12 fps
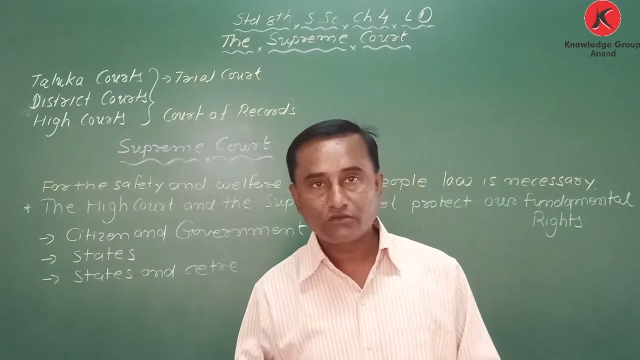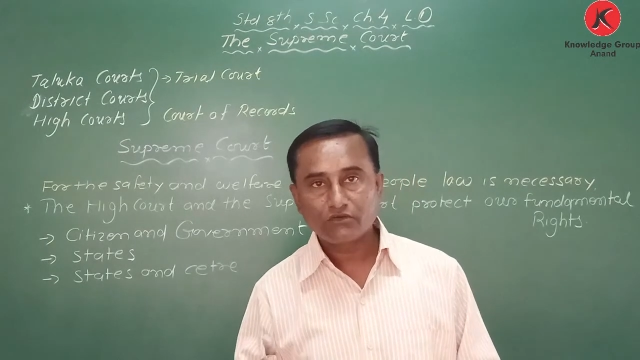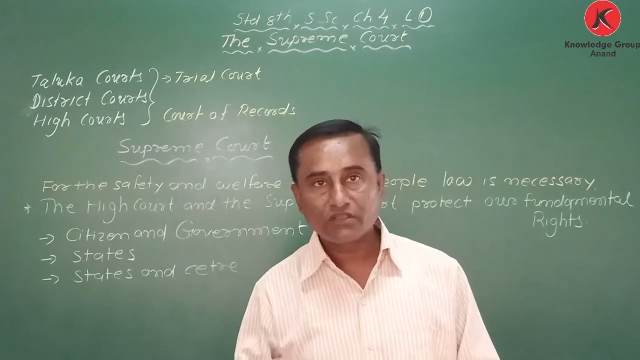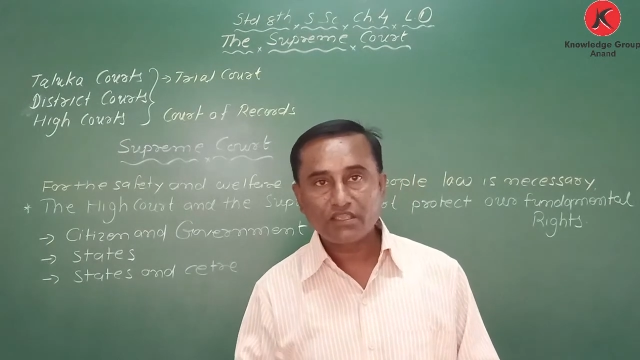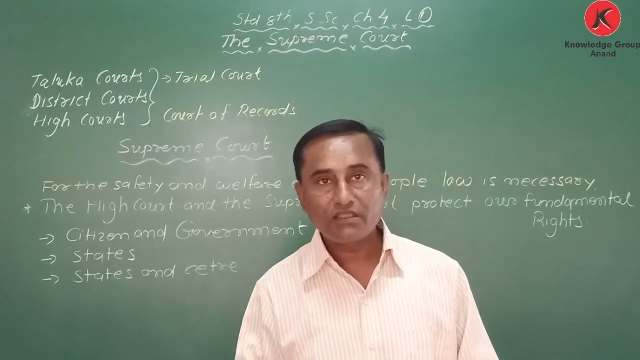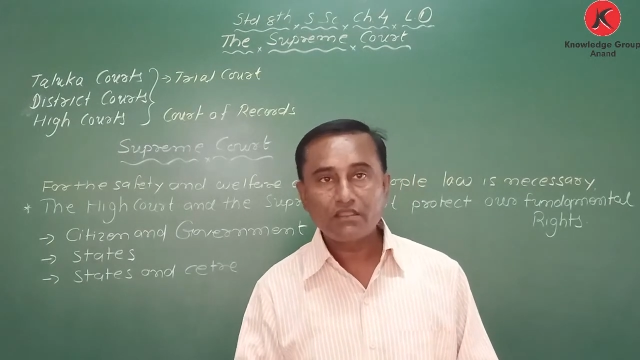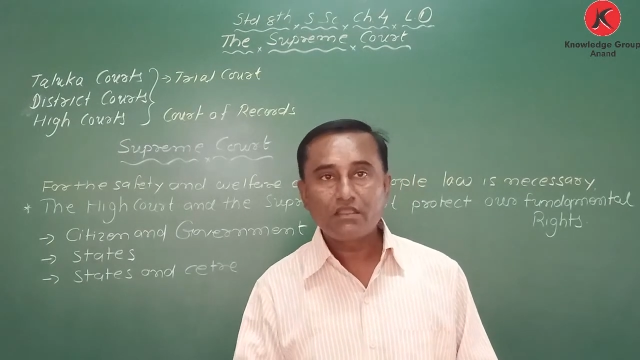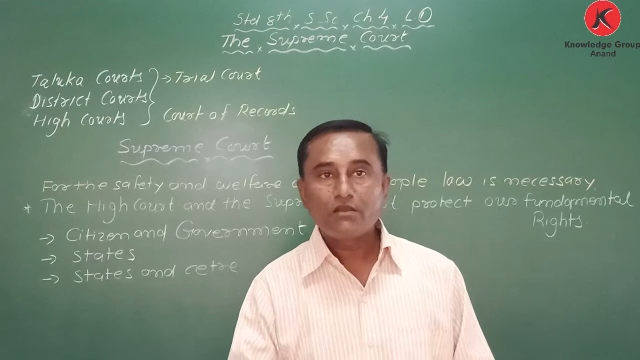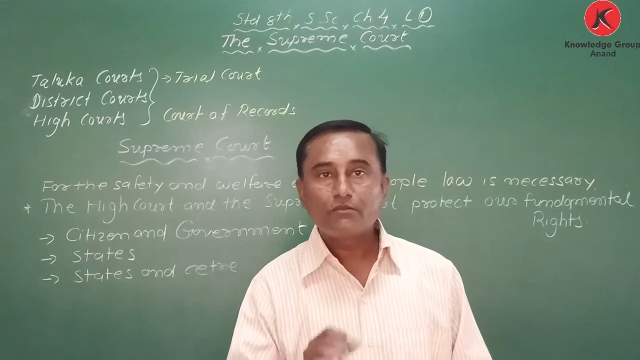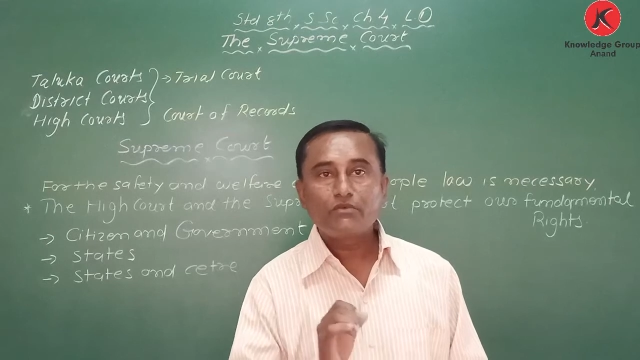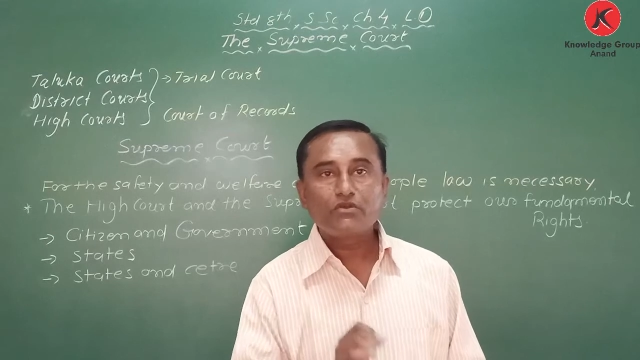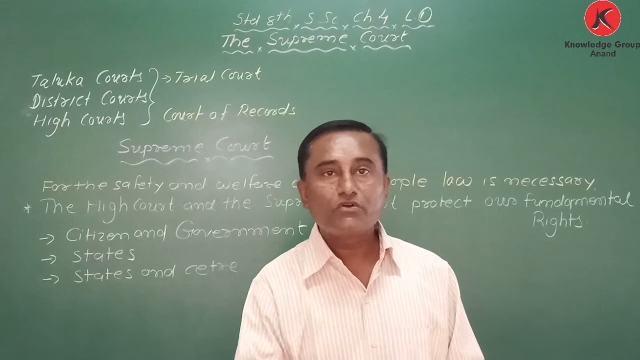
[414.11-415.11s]
Okay,
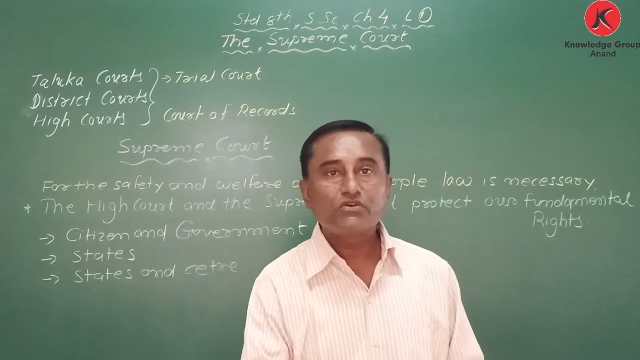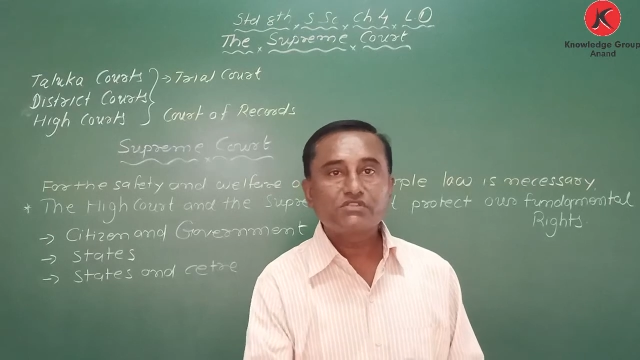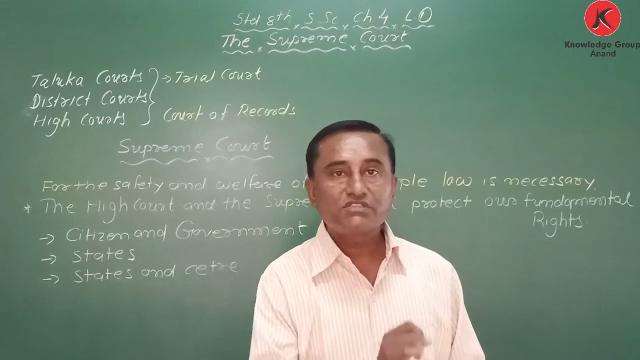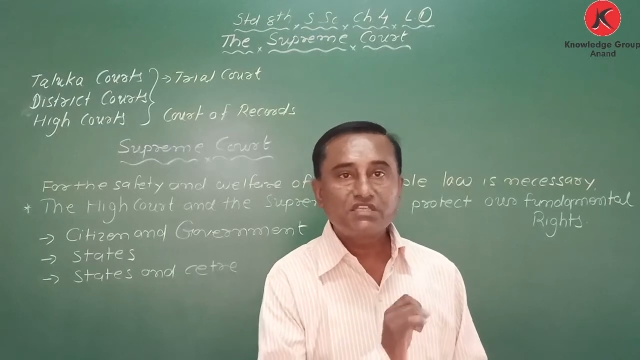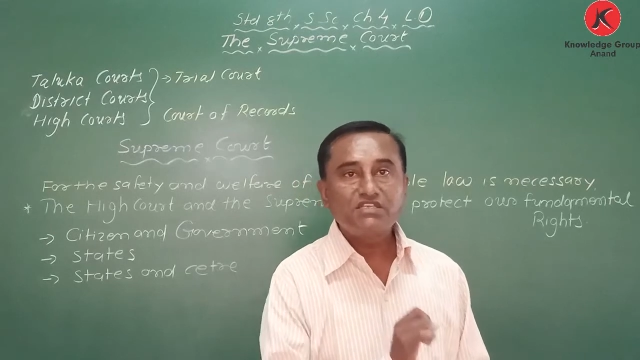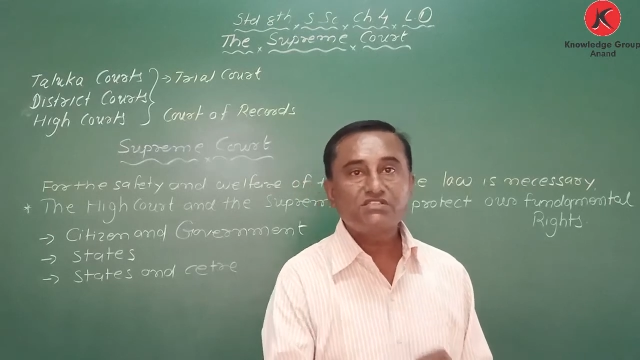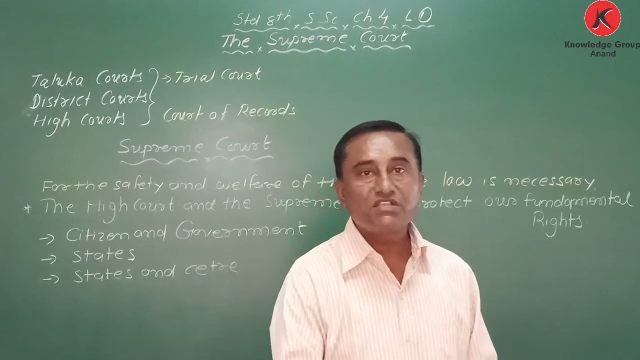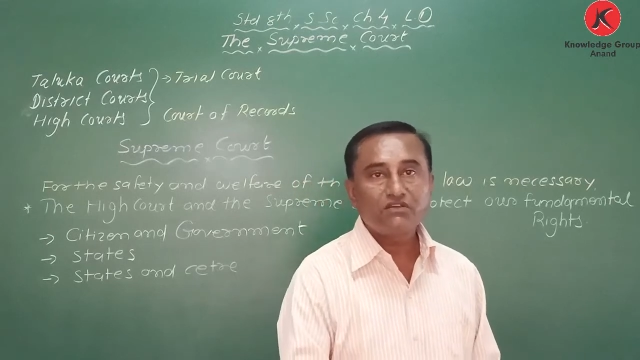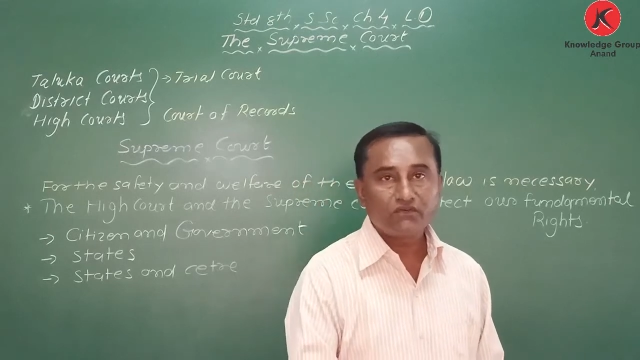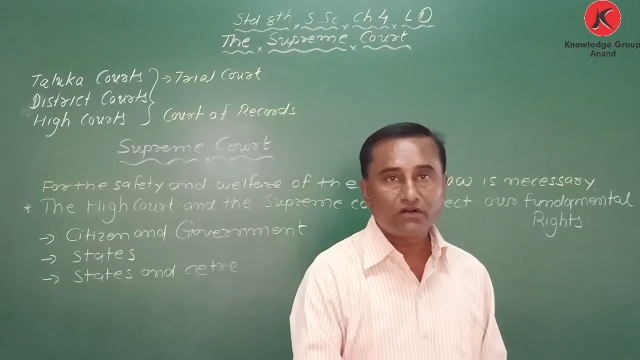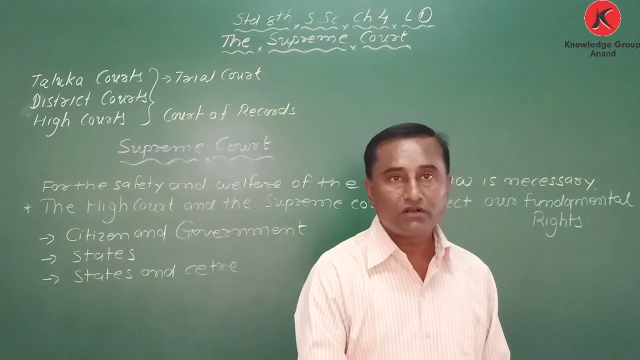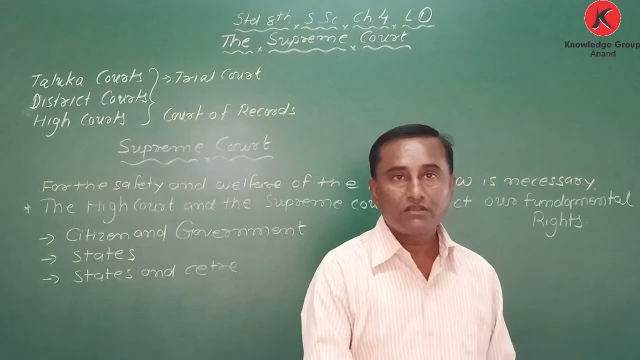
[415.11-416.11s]
because this
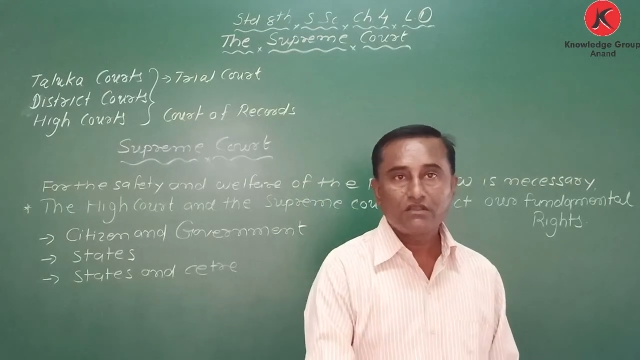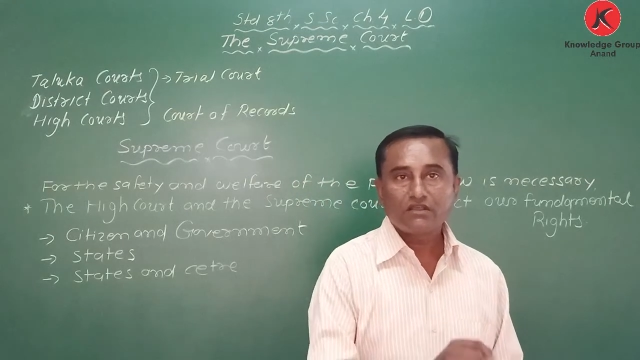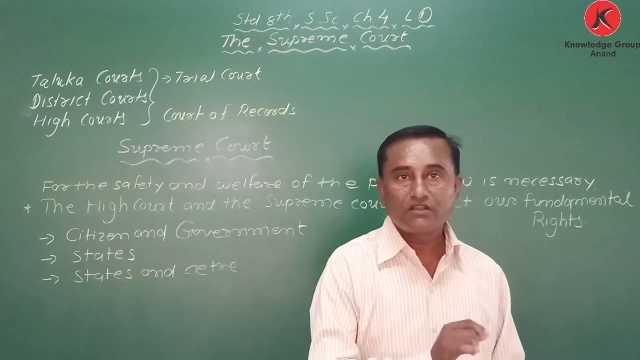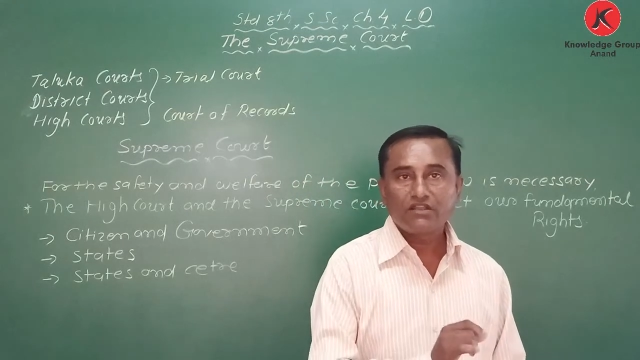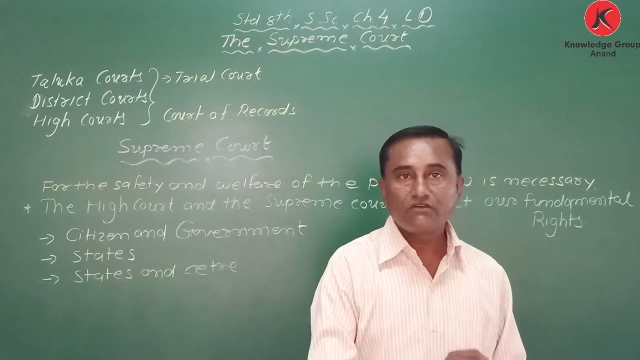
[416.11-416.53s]
river,